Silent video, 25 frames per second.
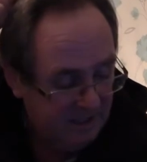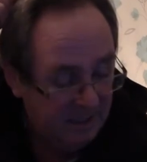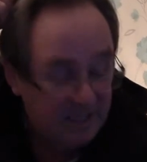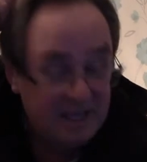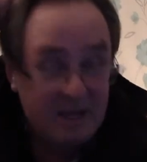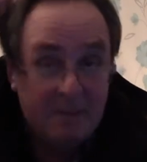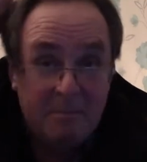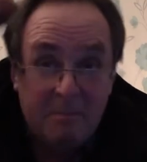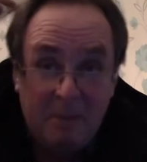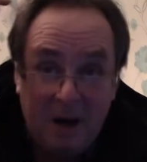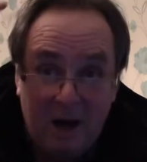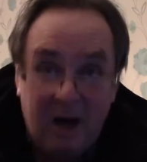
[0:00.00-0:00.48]

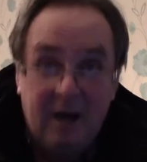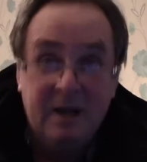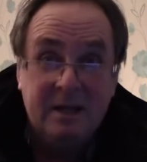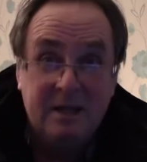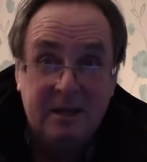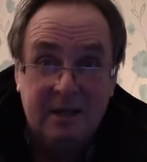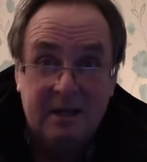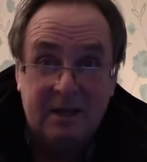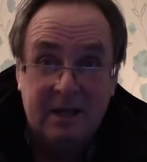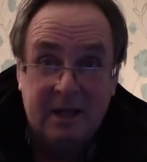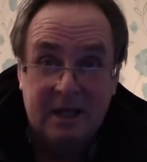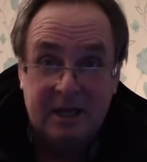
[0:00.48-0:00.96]
get your
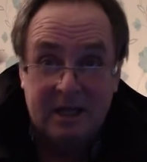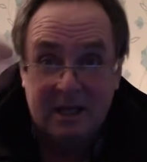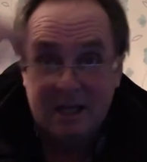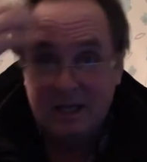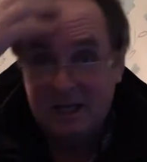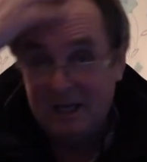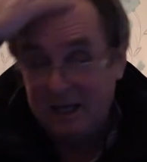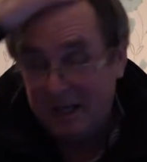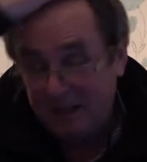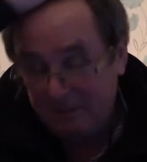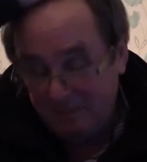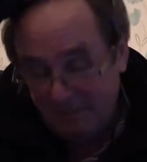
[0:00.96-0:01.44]
mind
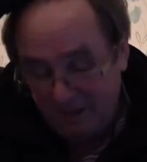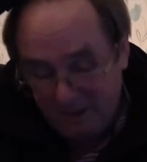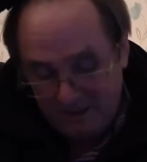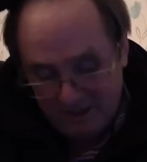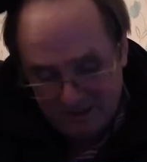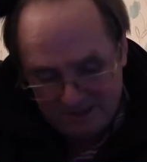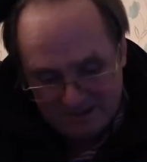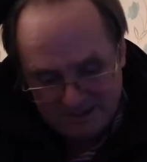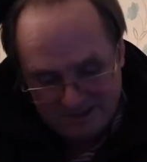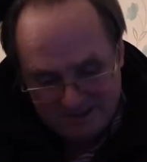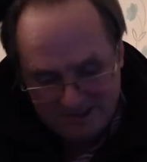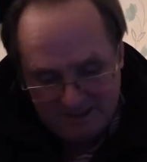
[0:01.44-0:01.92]
thinking, get your
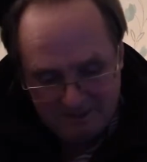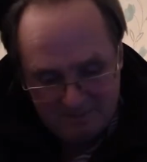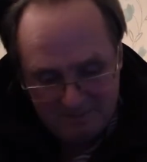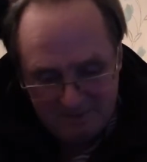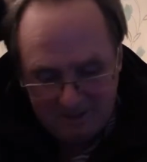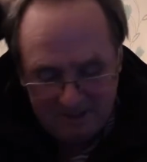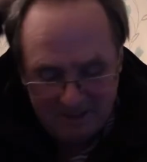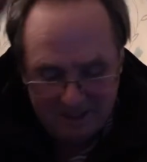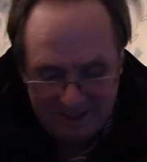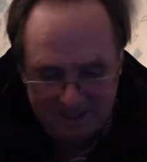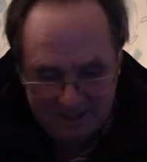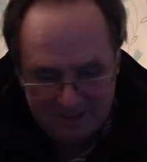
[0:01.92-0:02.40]
mind
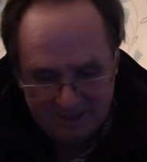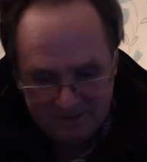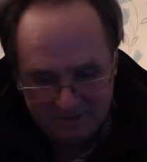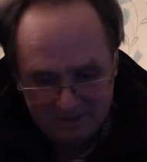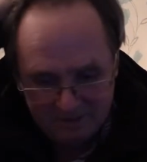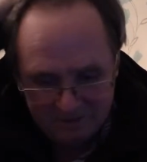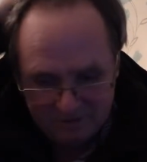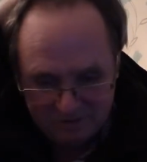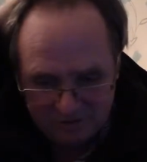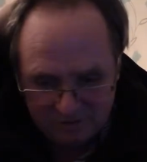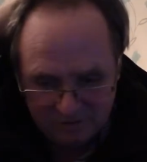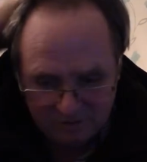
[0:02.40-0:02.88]

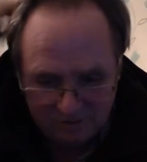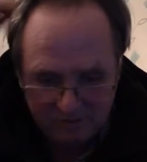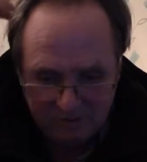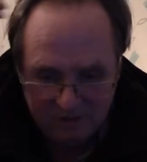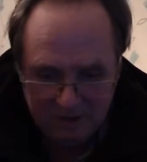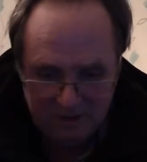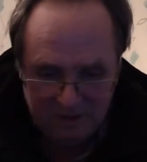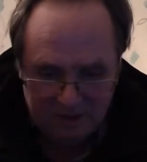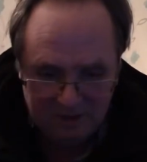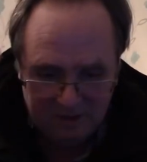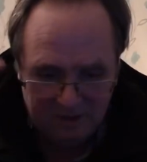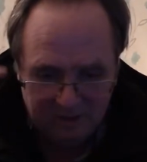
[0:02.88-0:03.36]
stimulated
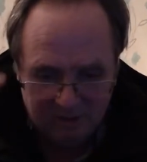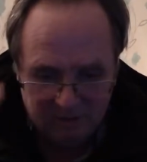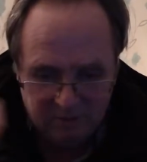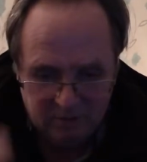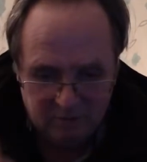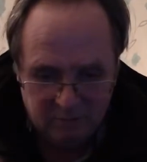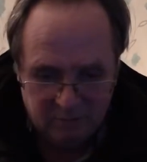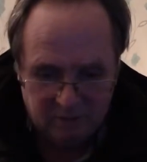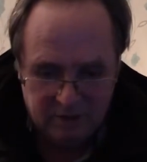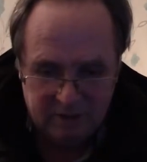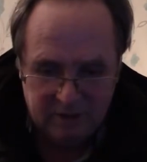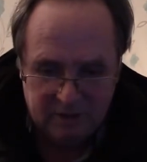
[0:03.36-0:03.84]
onto
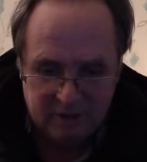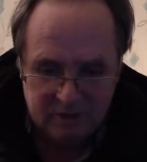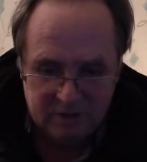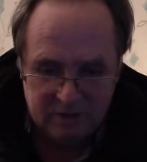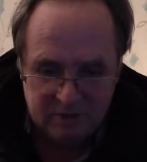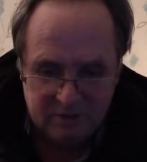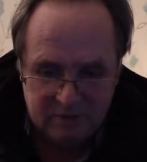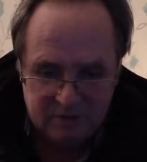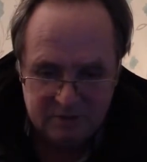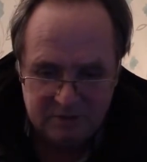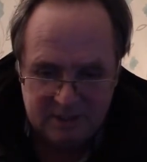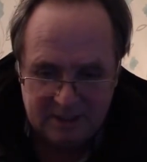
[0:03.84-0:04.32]
what you
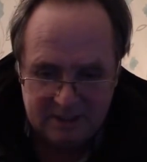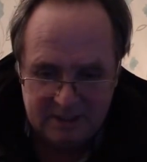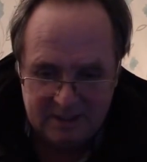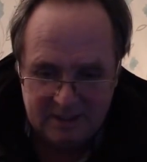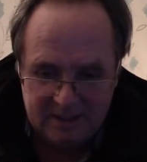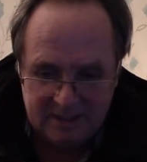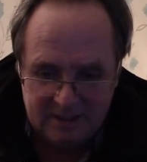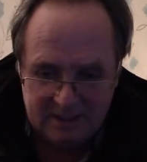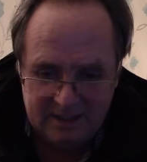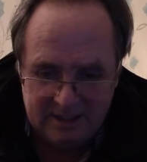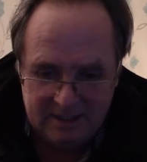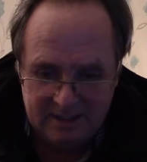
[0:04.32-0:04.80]
can use
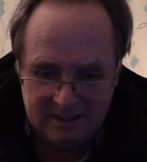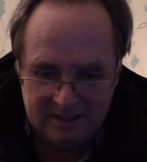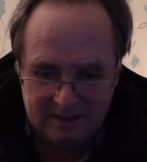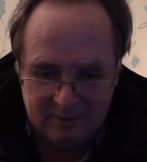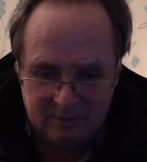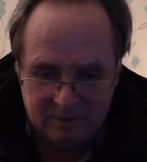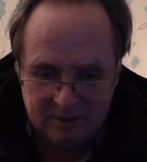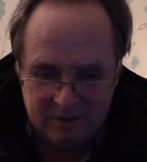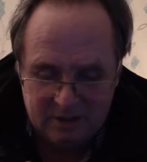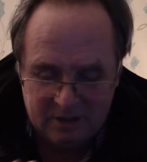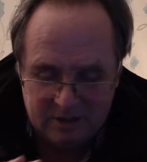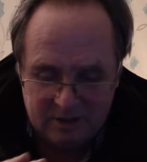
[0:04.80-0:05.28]
and
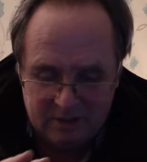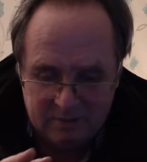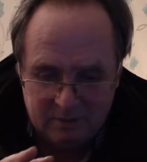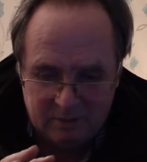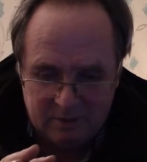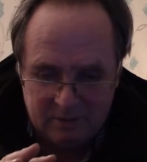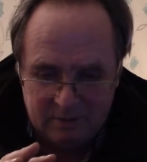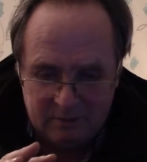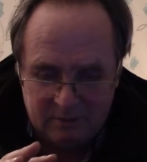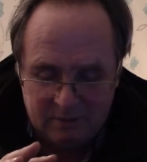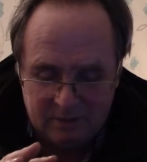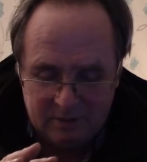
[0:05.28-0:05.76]

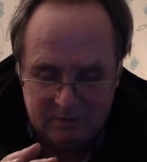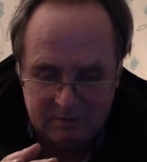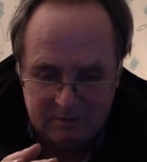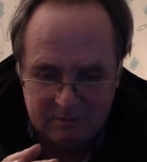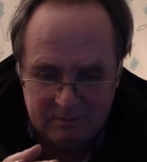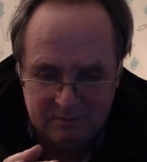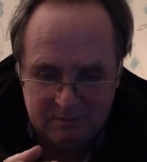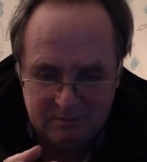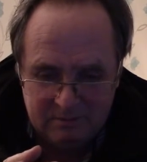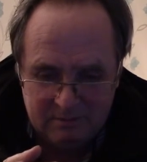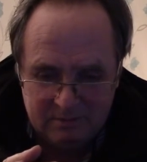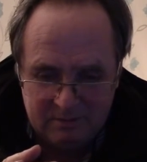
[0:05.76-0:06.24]
what
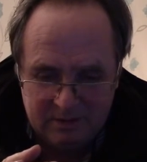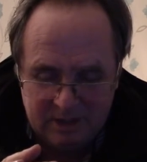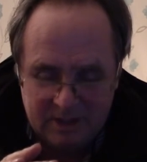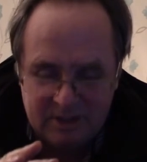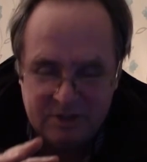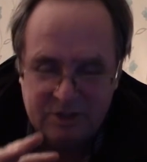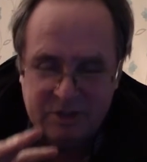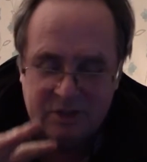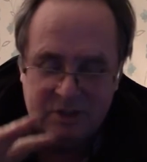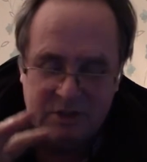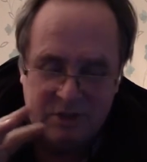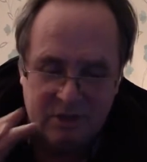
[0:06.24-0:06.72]

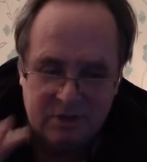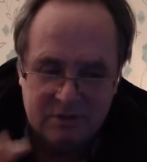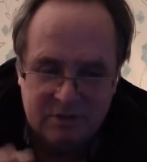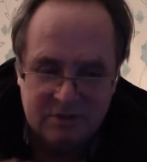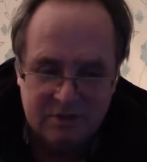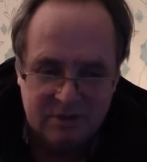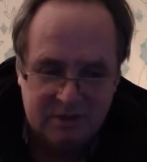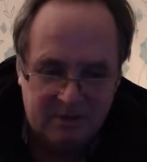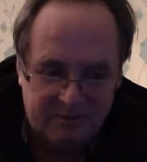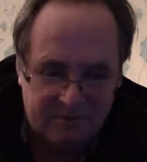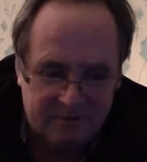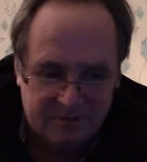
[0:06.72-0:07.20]
things you can
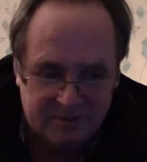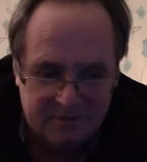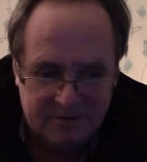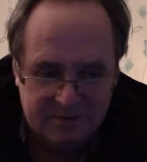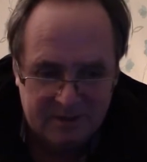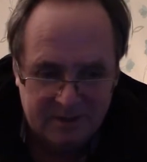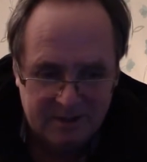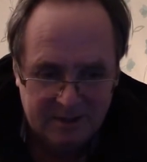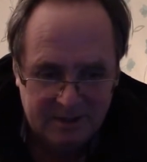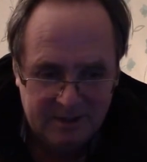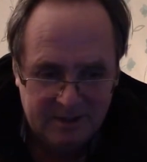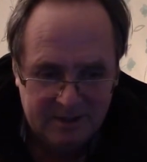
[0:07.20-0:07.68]
use in
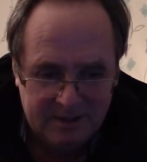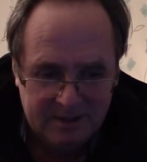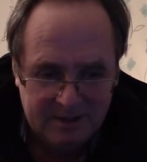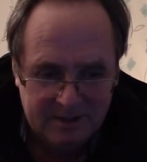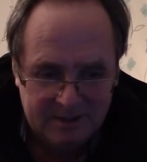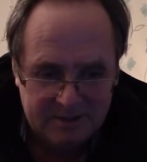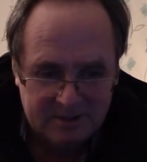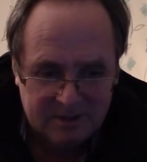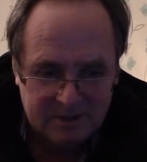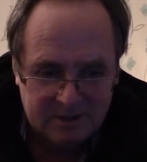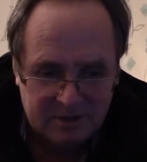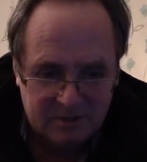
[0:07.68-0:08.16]
different
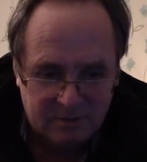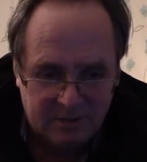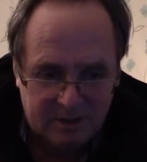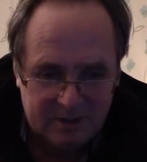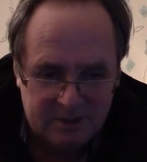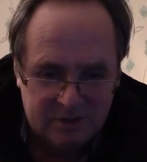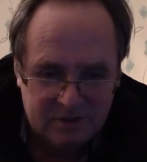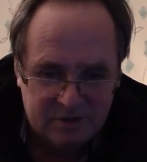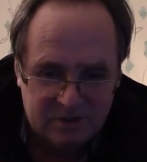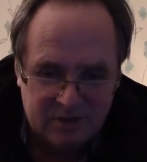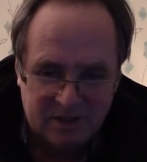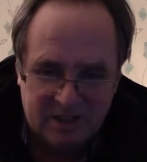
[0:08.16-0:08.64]

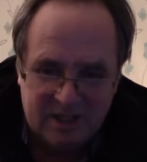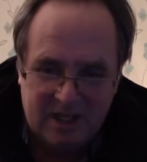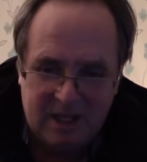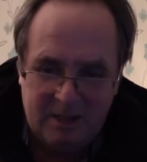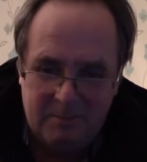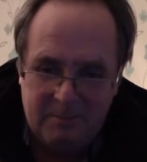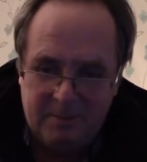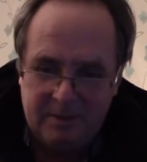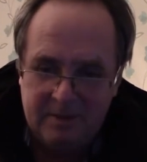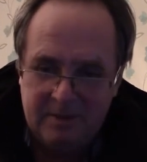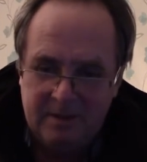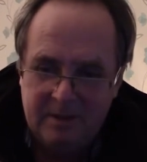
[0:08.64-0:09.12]
situations, and
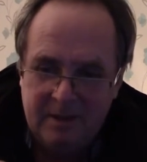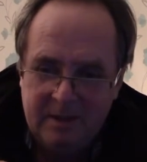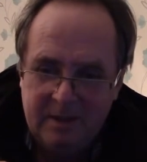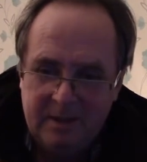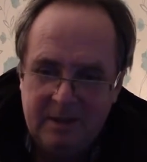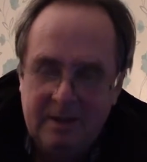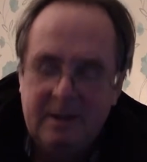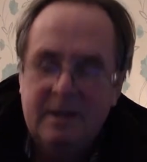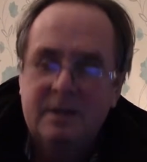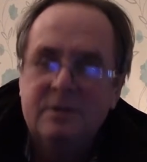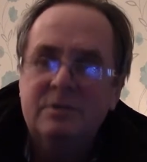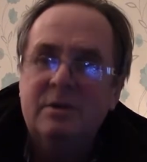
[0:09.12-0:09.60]

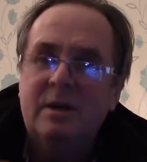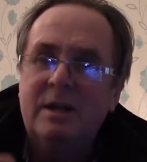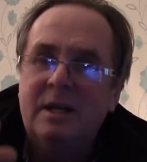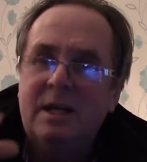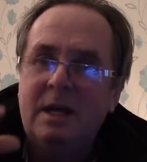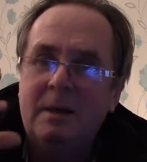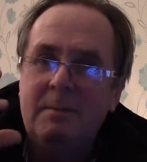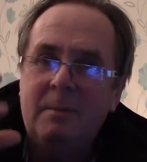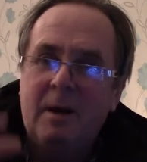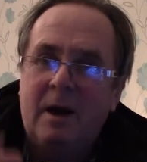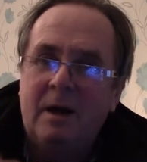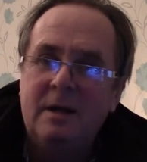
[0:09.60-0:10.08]
trying
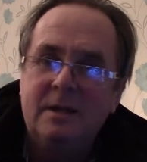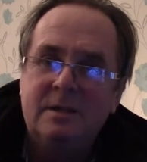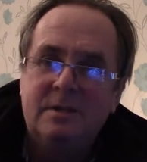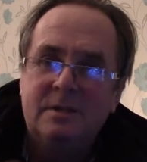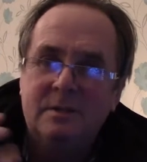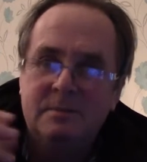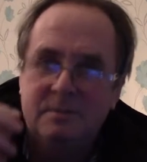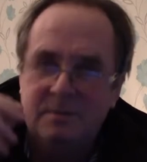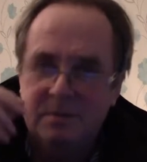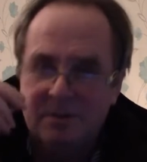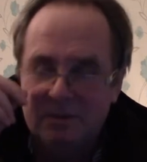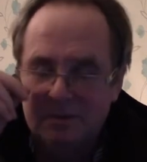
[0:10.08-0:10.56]
to keep
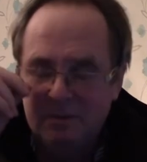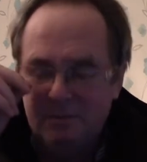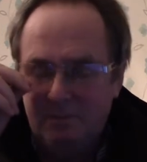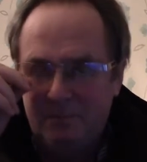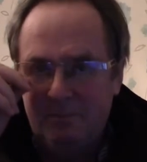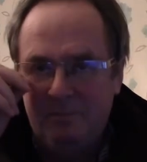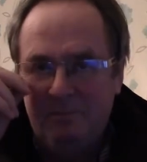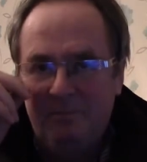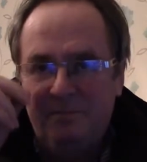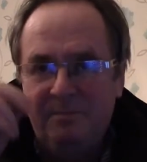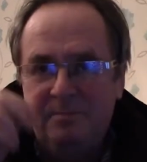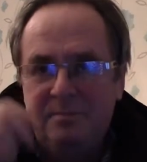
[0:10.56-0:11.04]
items
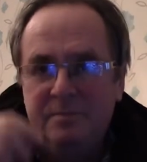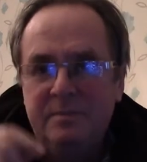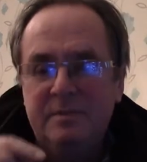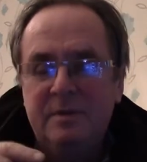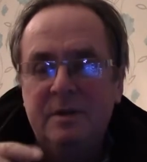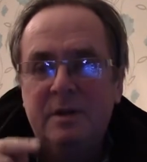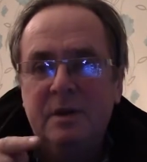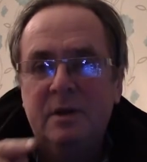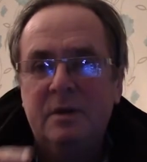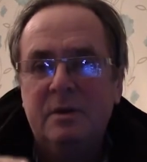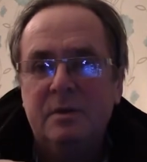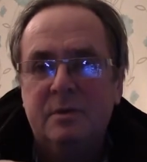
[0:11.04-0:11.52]

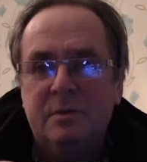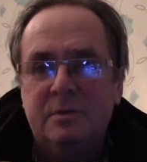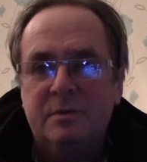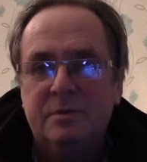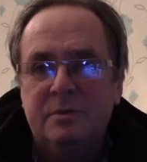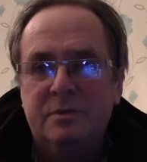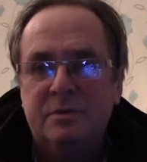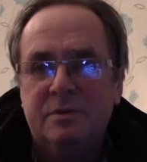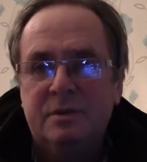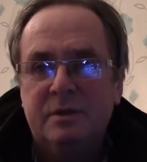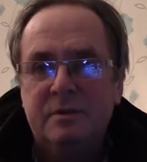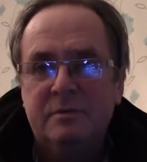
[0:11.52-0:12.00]

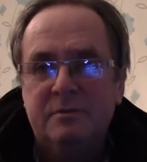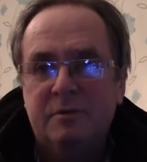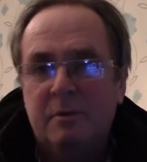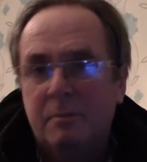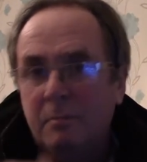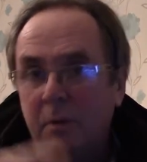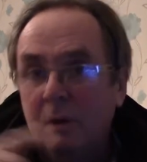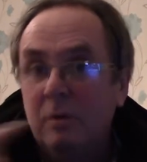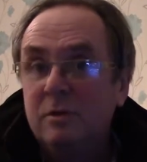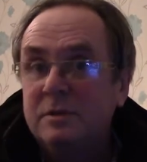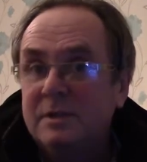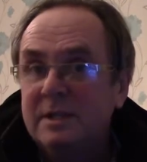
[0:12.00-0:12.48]
used
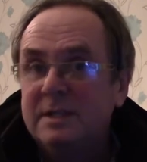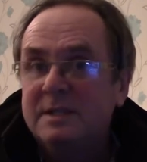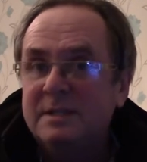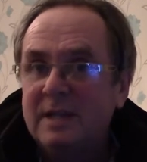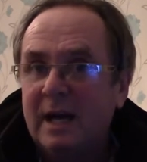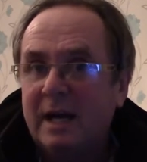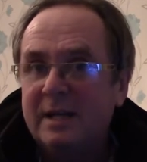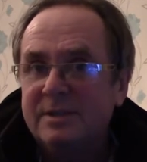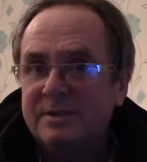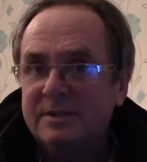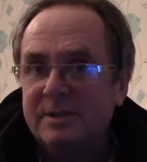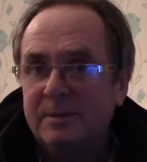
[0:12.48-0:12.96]
for
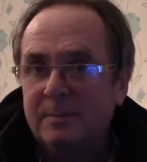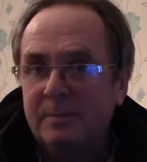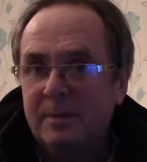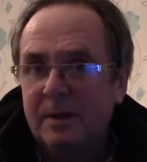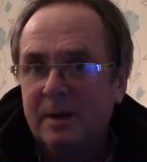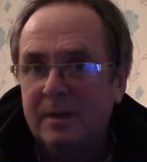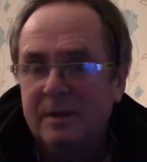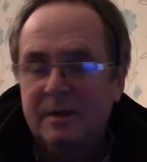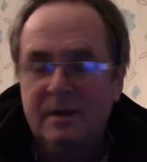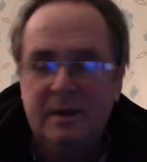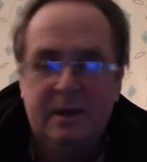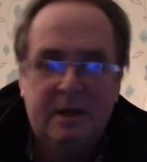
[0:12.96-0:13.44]
multitasking
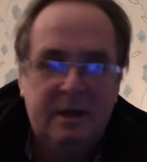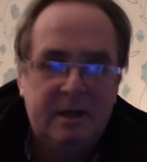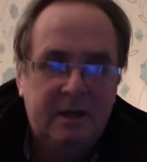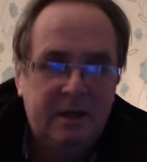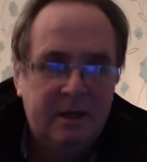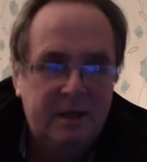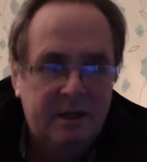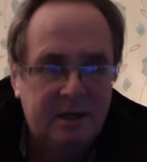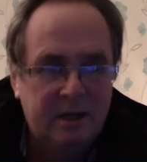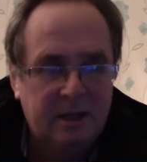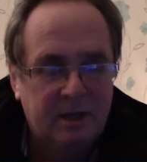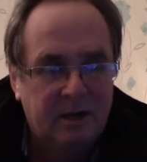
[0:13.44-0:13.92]
with,
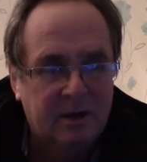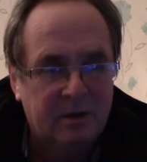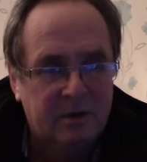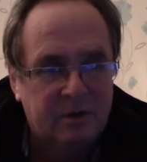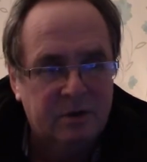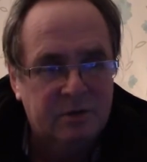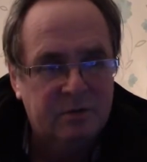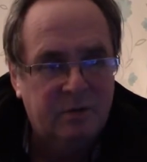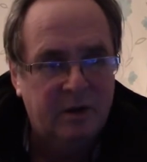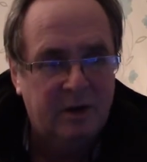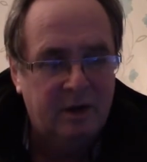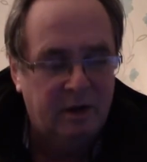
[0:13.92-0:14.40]
you
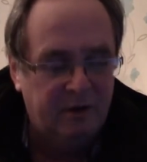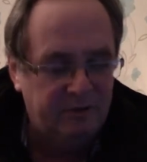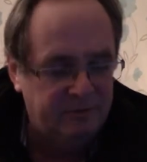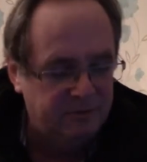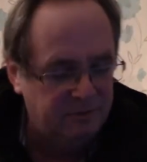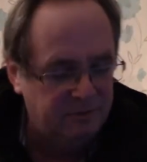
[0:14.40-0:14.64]
know, because quite